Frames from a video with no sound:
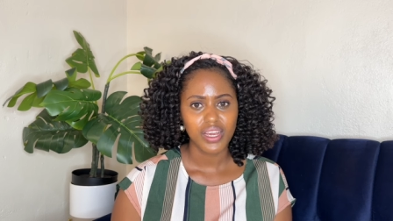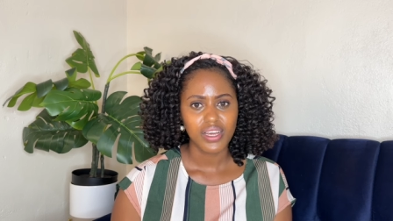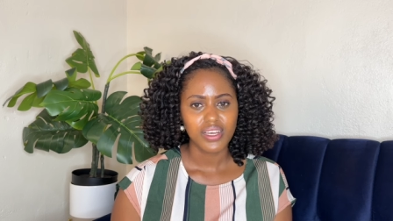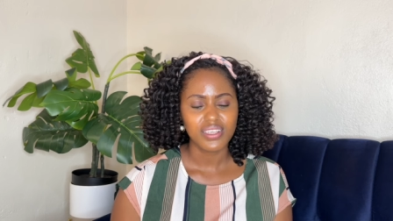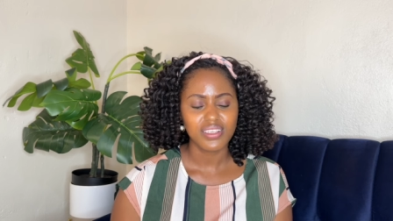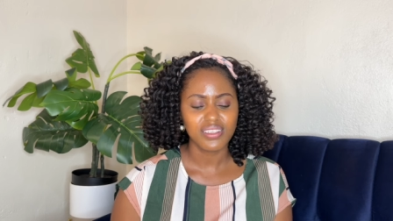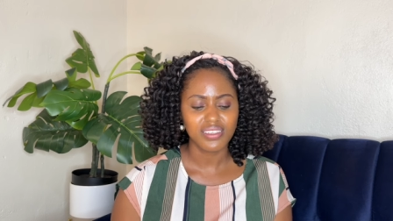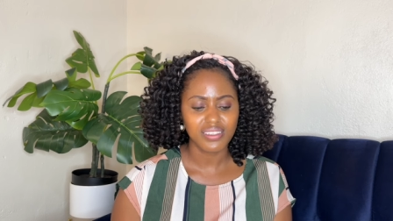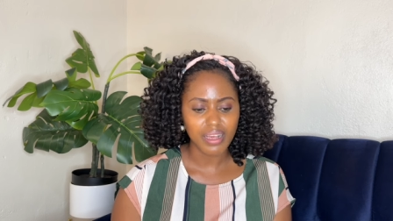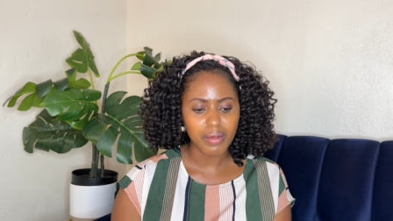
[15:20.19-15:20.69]

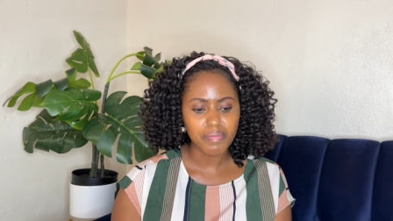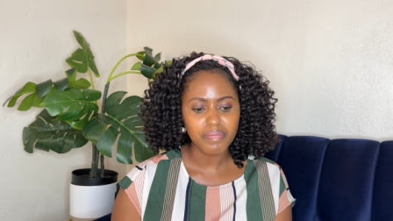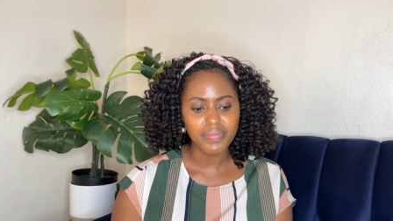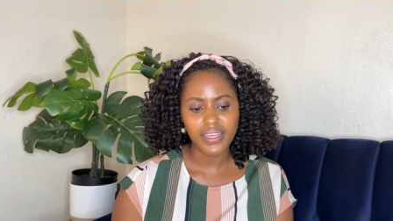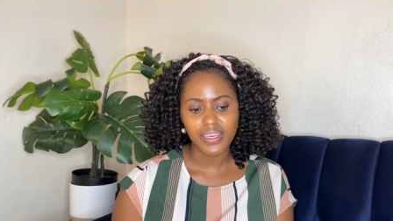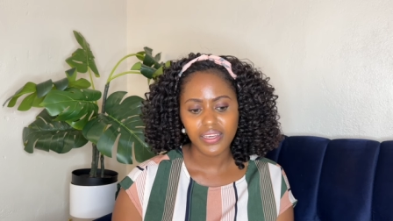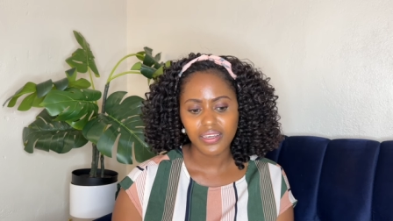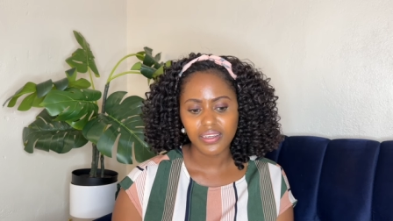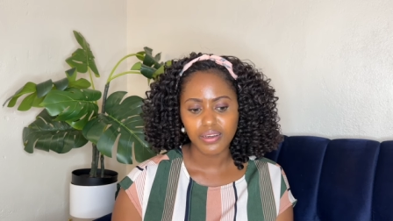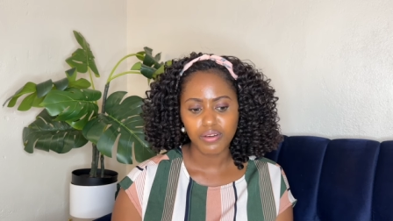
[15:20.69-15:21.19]

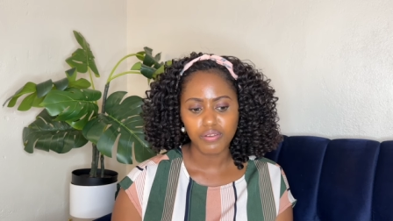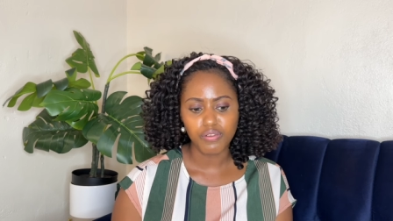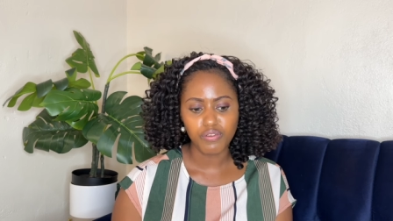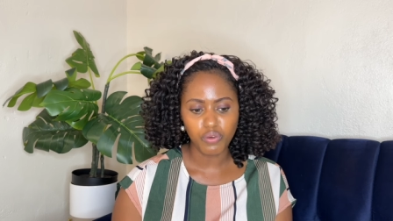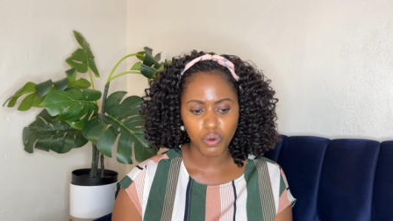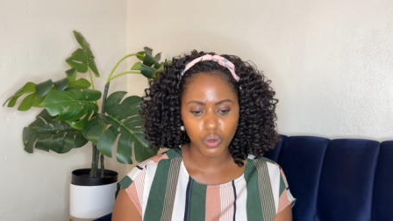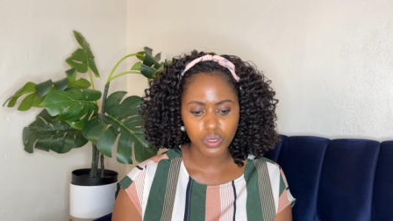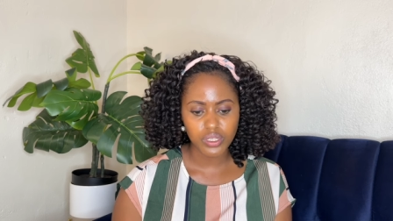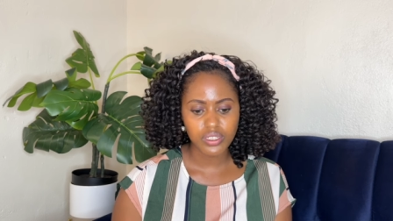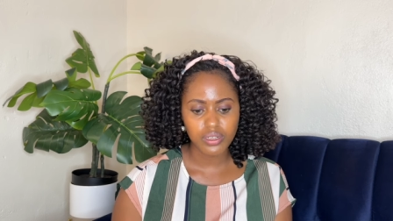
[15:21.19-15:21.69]
Something
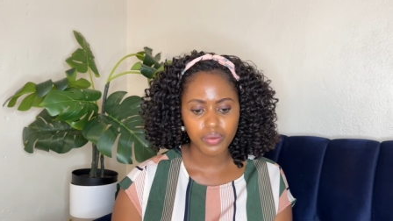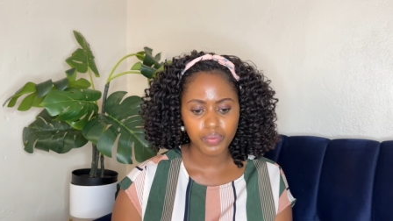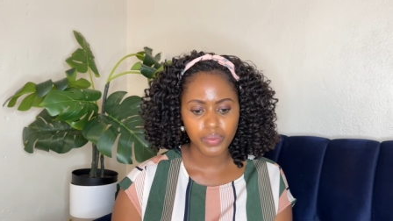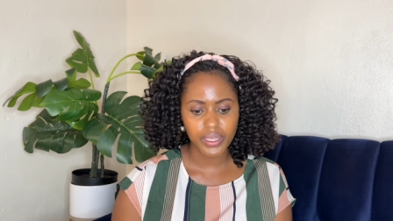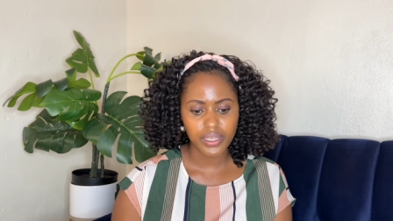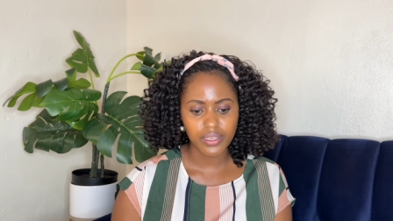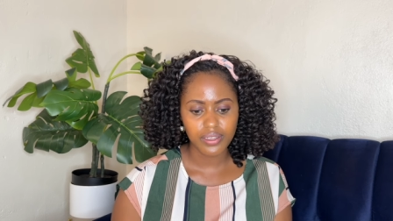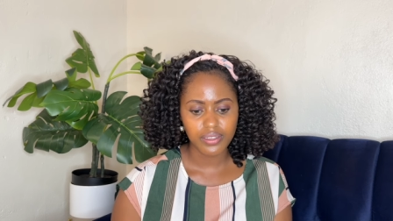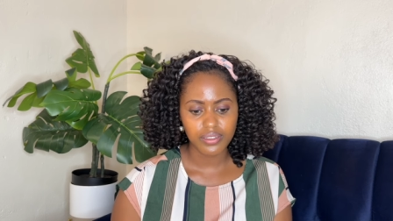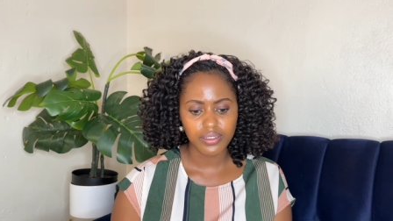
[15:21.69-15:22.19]
forced
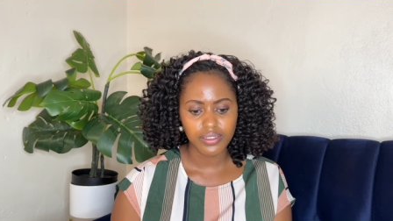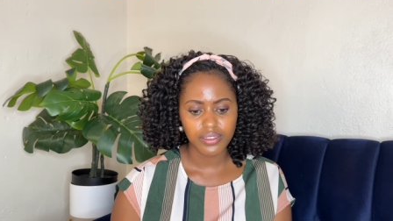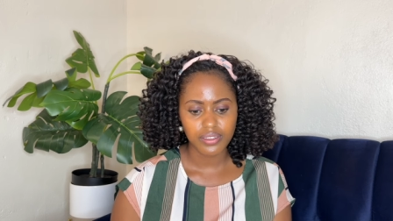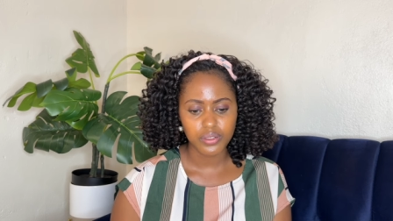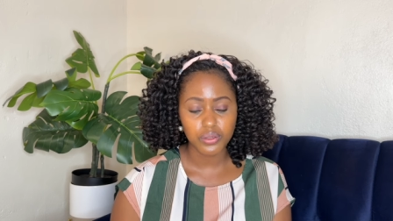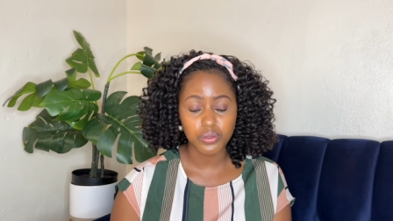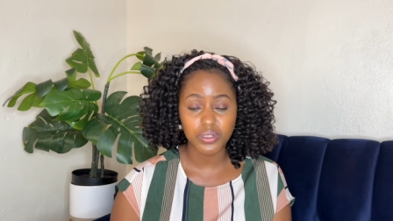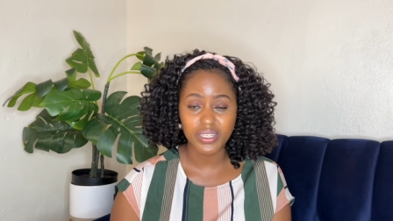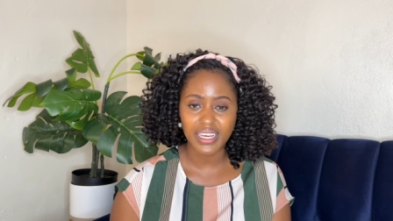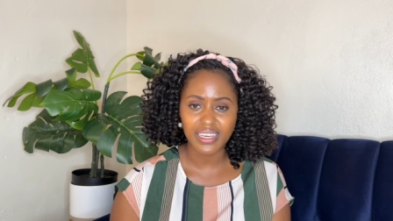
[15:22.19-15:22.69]
me
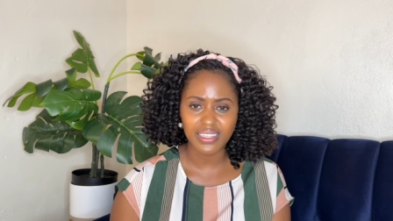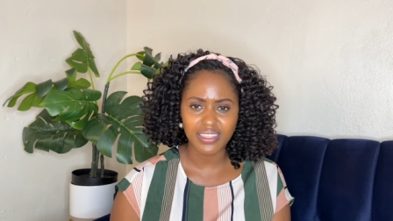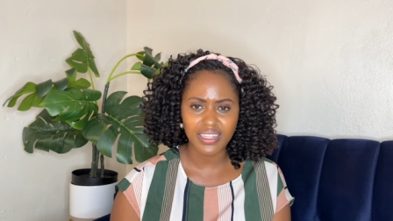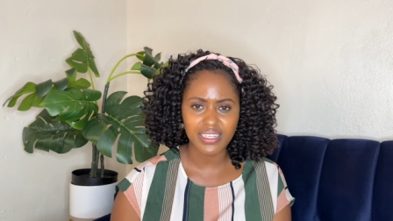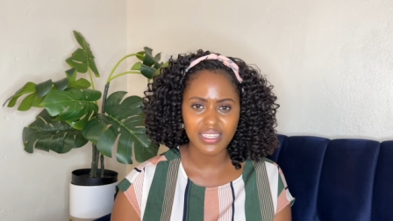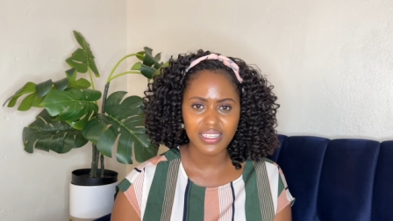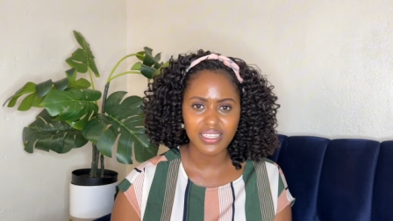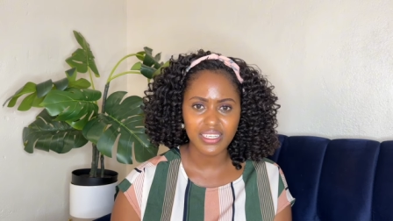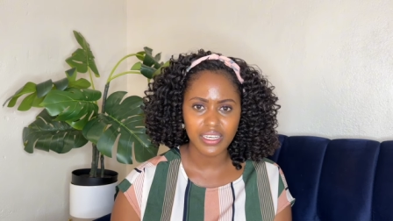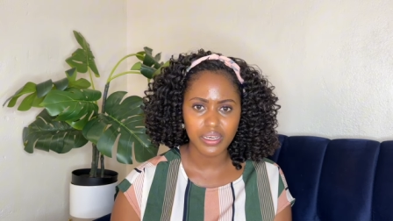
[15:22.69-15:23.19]
to take that
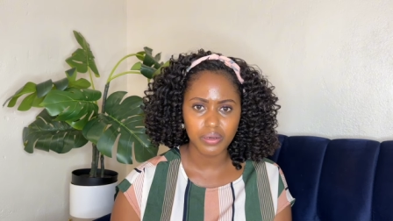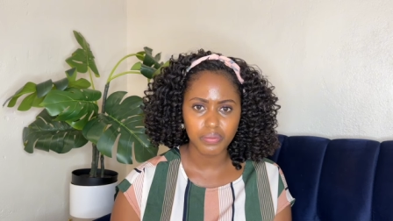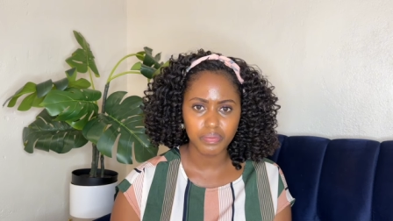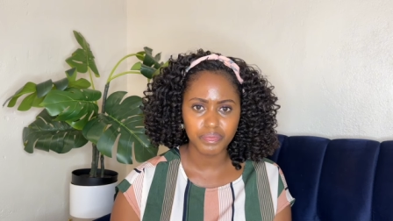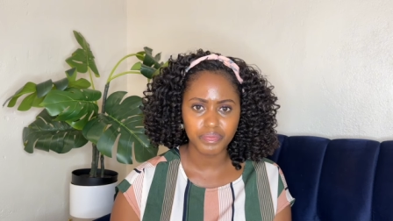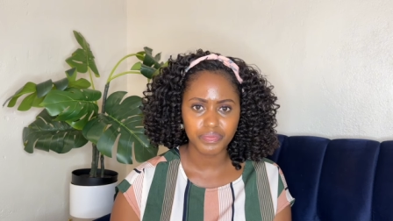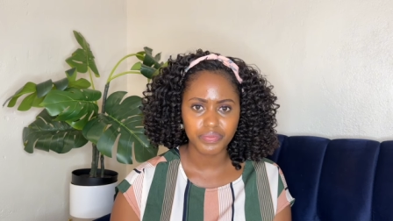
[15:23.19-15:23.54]
step.